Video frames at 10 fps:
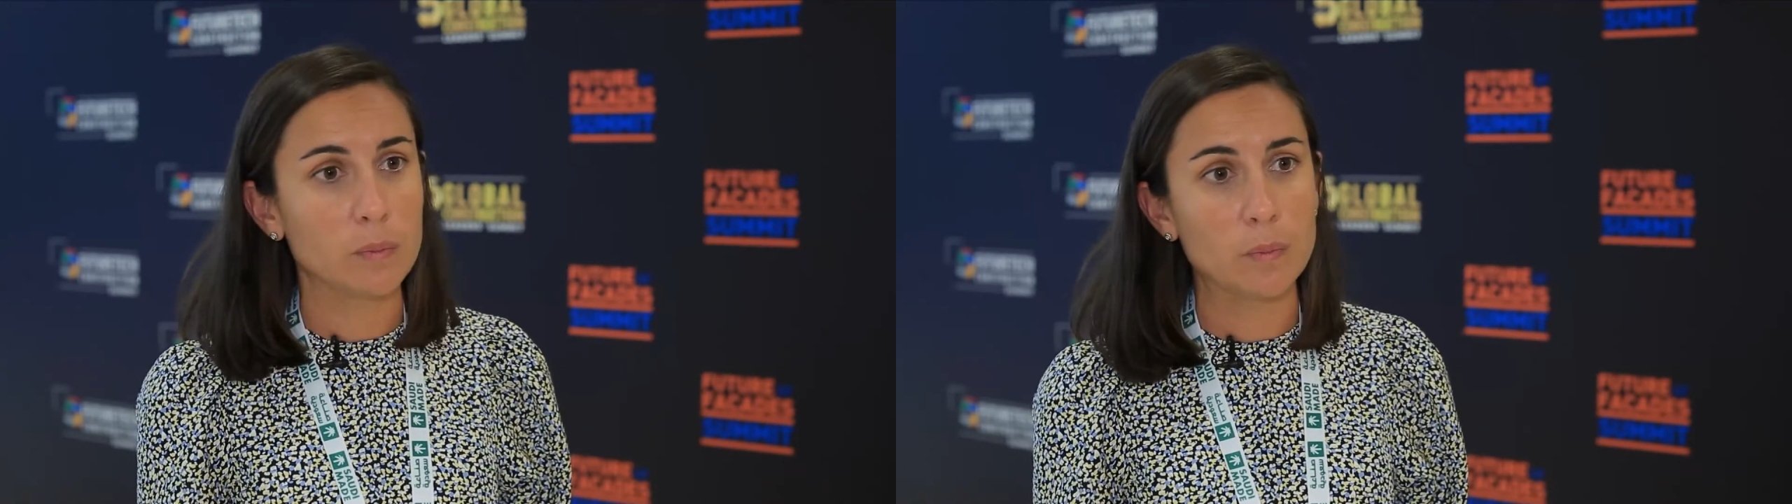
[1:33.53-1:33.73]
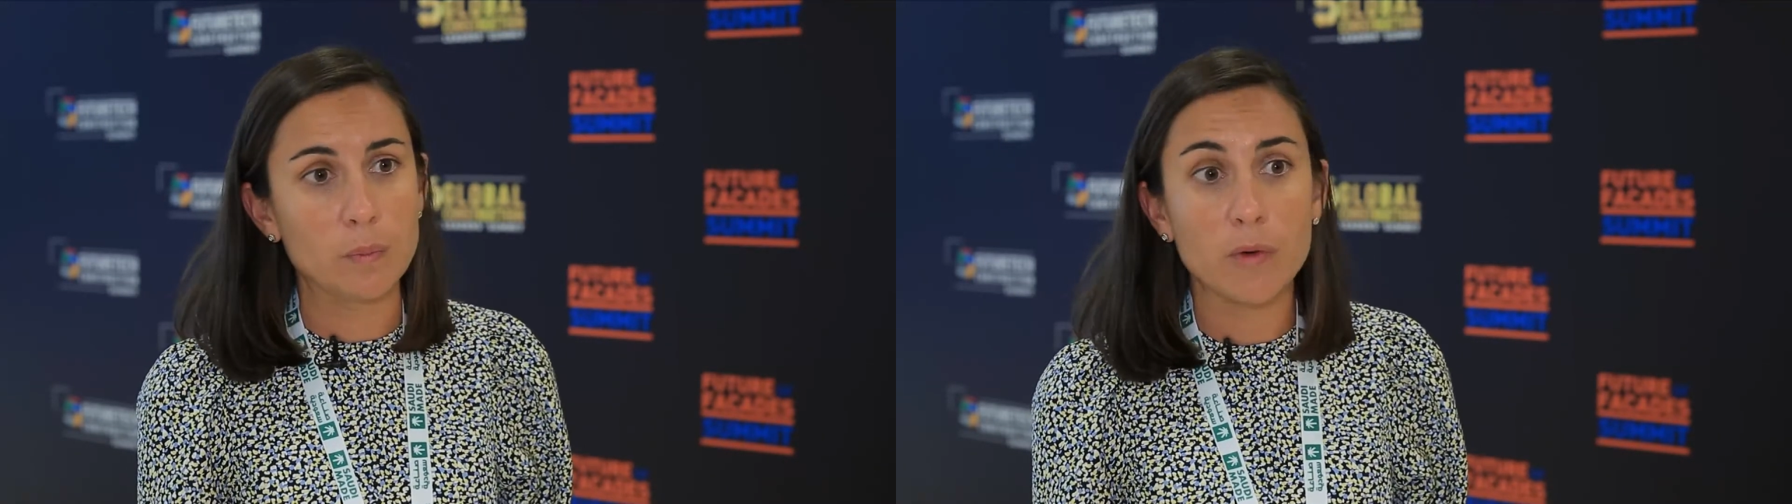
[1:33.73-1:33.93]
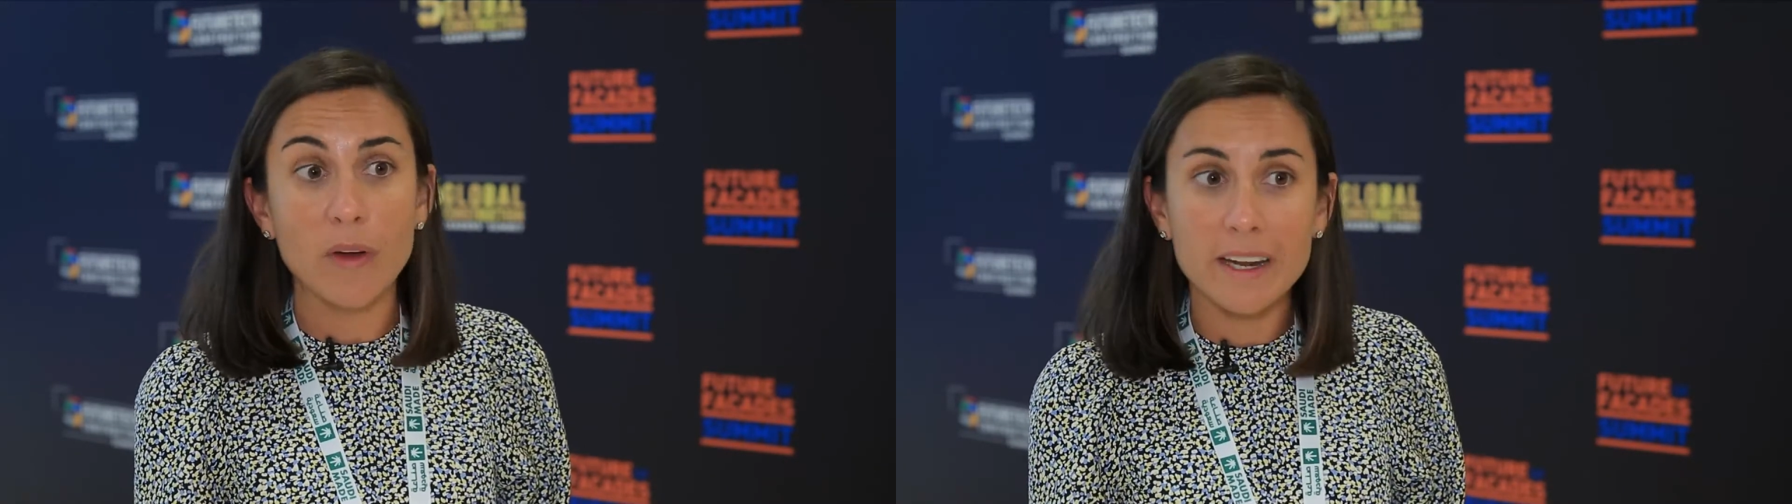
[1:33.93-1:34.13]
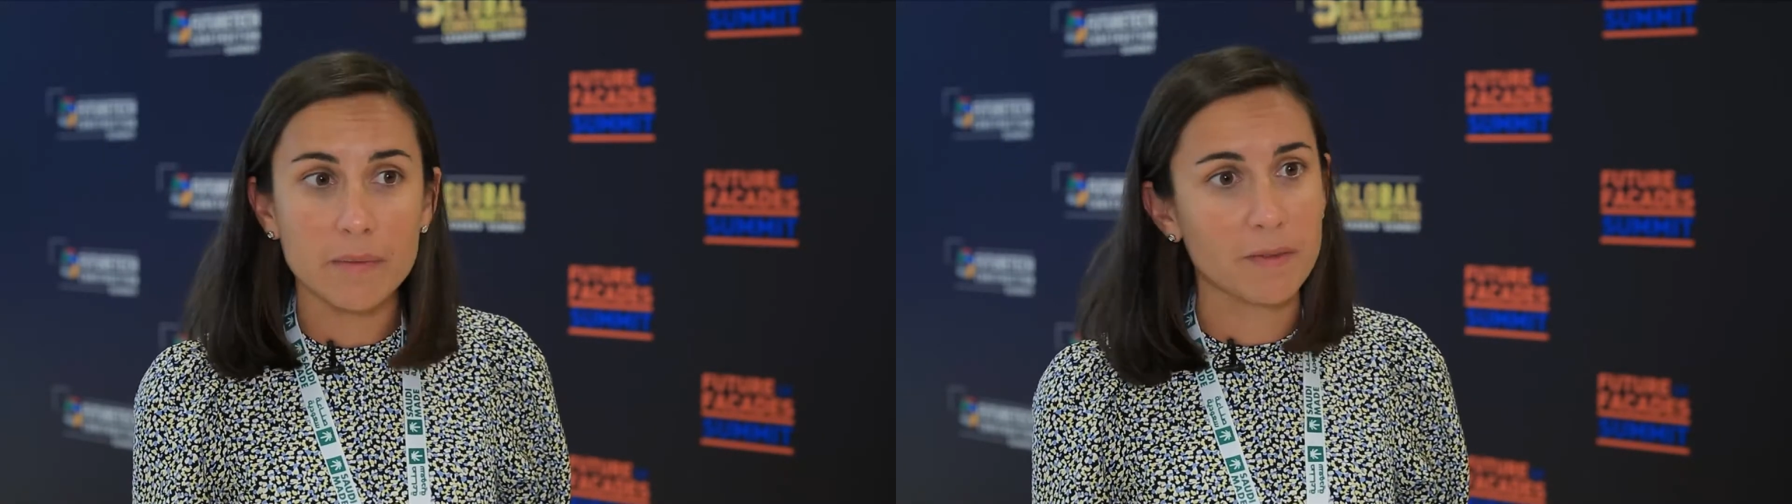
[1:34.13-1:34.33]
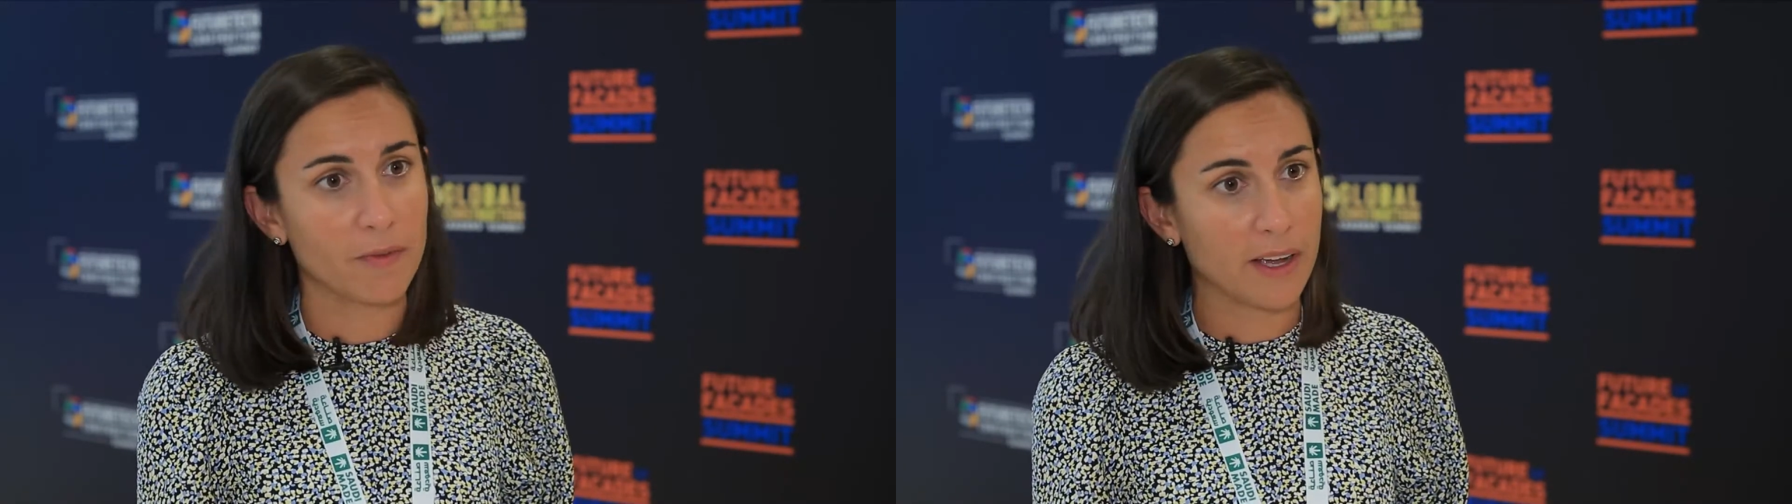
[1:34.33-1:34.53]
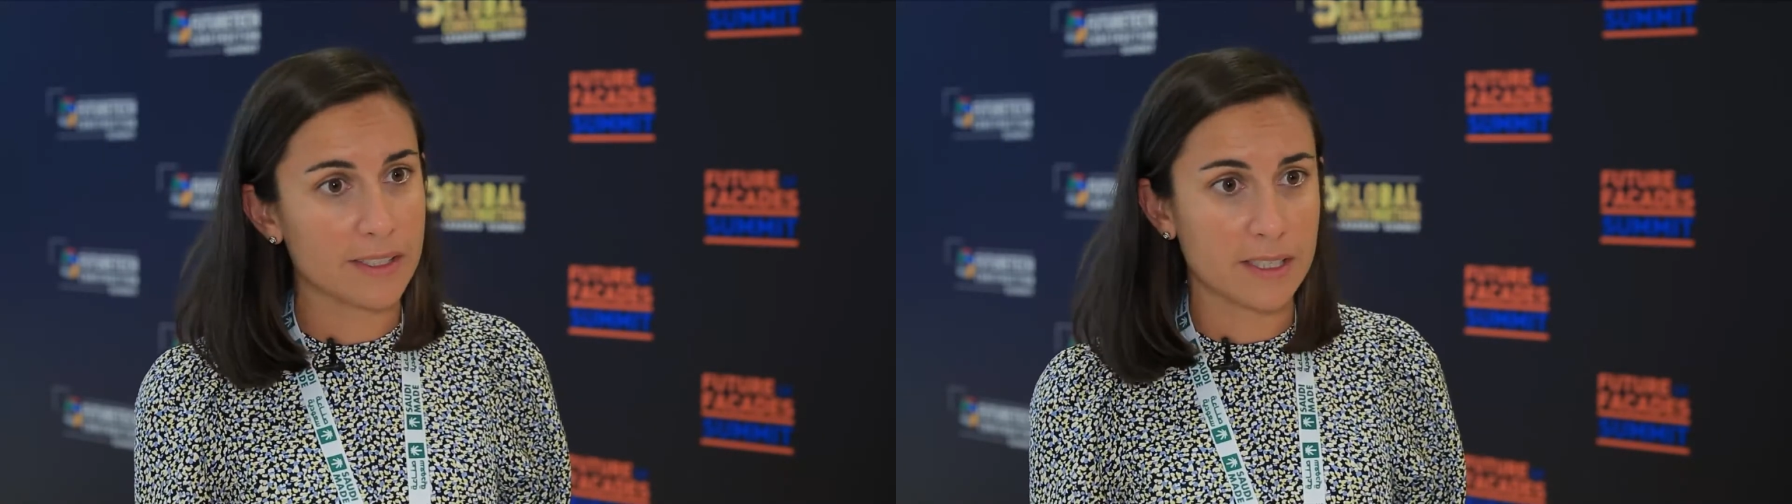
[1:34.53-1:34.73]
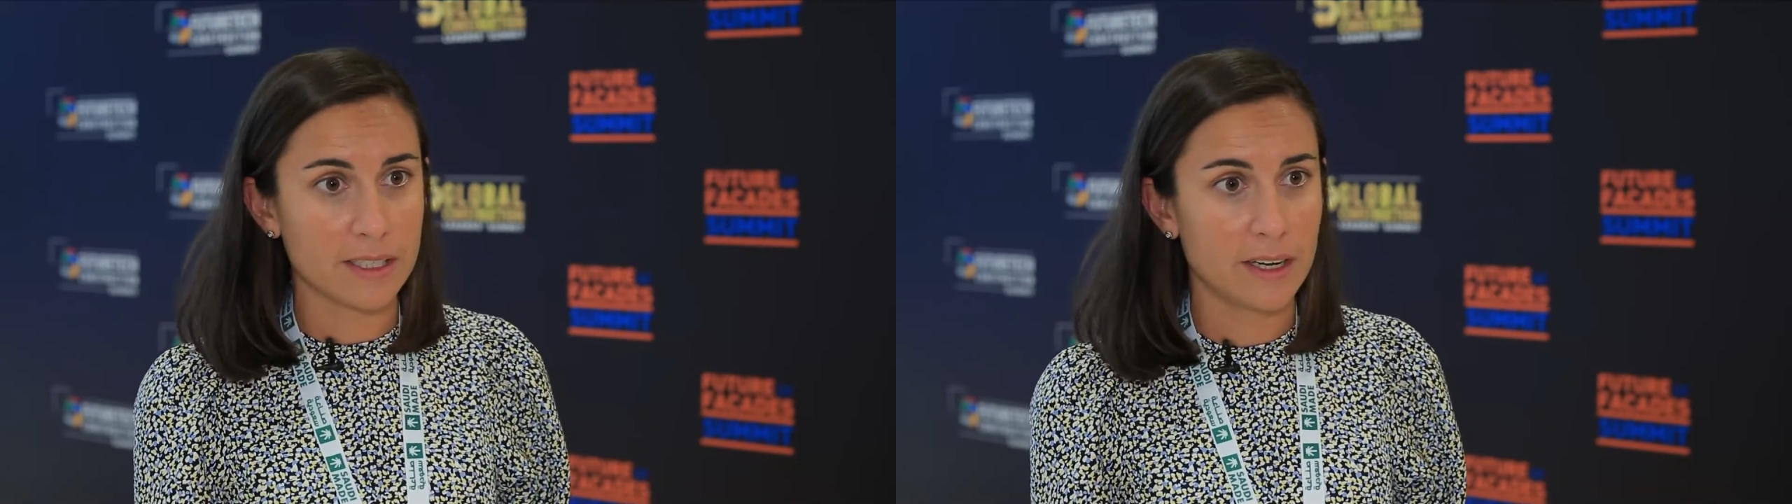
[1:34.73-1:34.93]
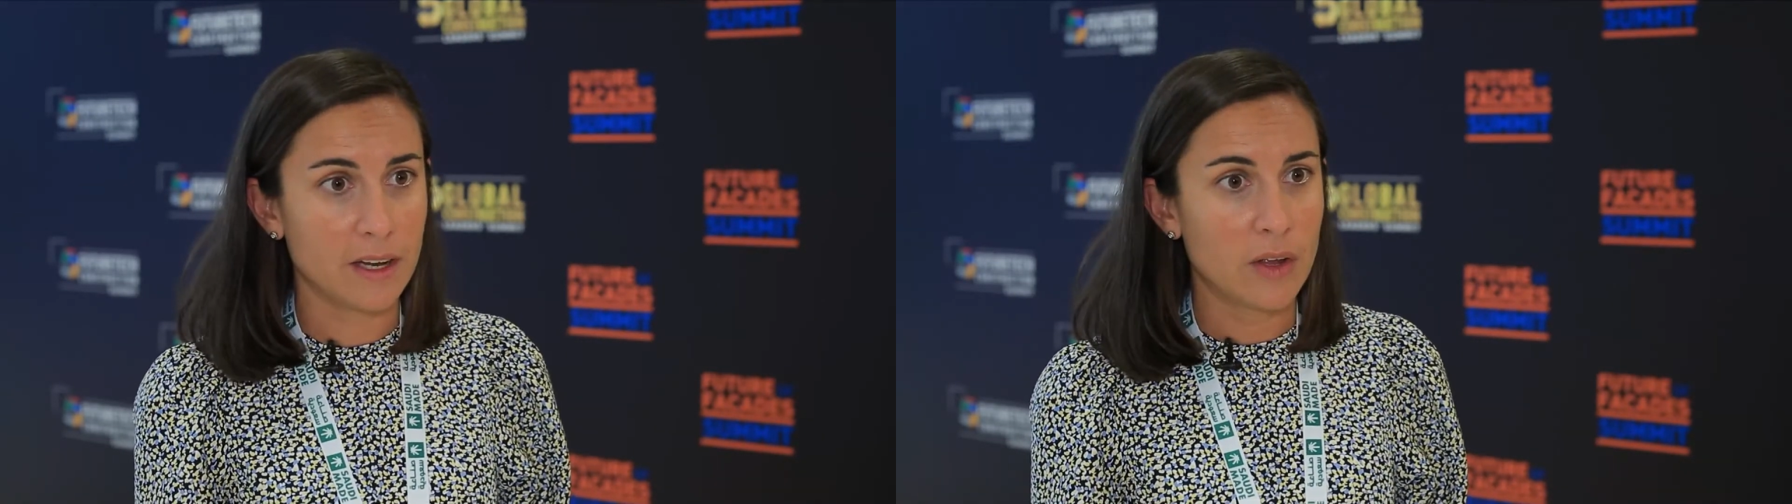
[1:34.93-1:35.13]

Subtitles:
move a little bit faster,